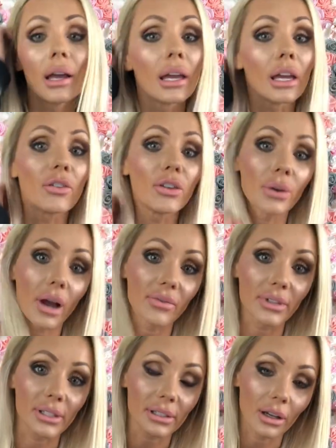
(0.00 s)
if you have
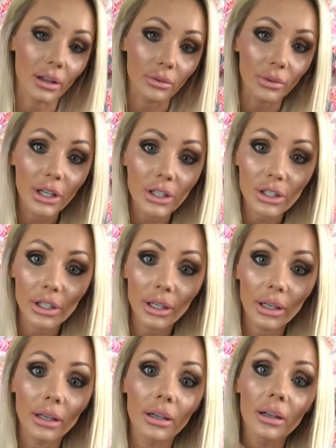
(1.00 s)

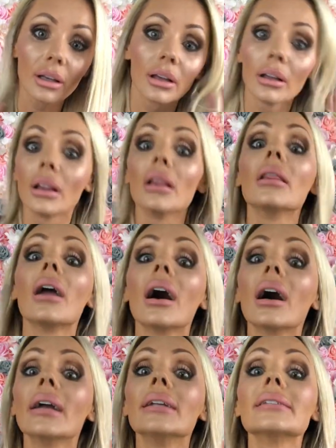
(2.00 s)
discoloration,
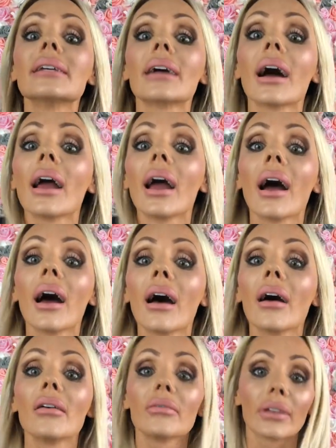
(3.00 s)
lines like I have.